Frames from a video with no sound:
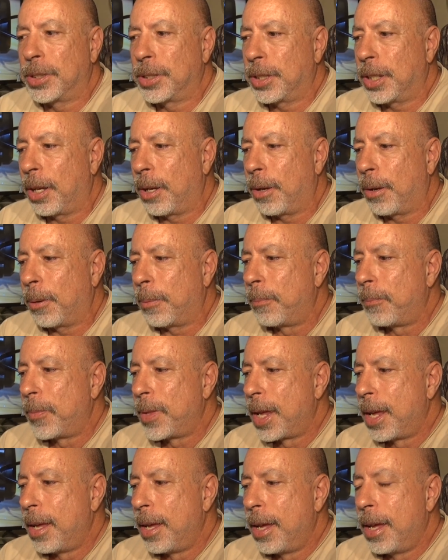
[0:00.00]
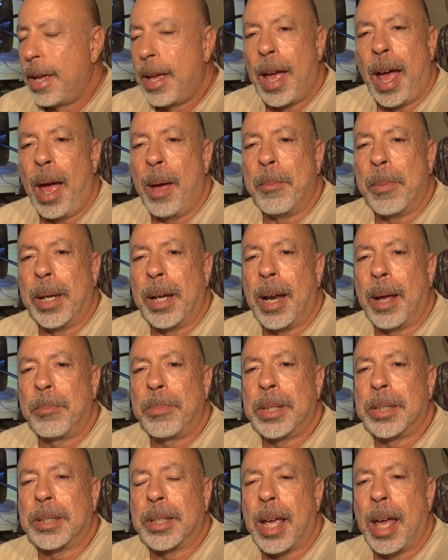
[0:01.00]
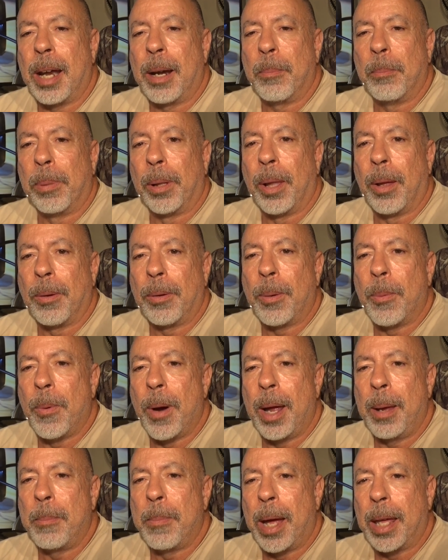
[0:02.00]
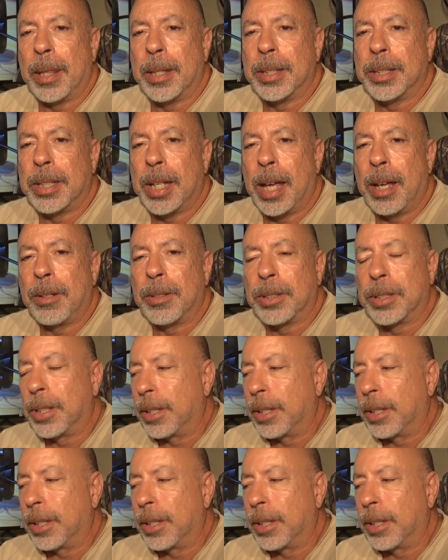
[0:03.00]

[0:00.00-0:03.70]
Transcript: So, I mean, I'm just kind of blown away by the sound.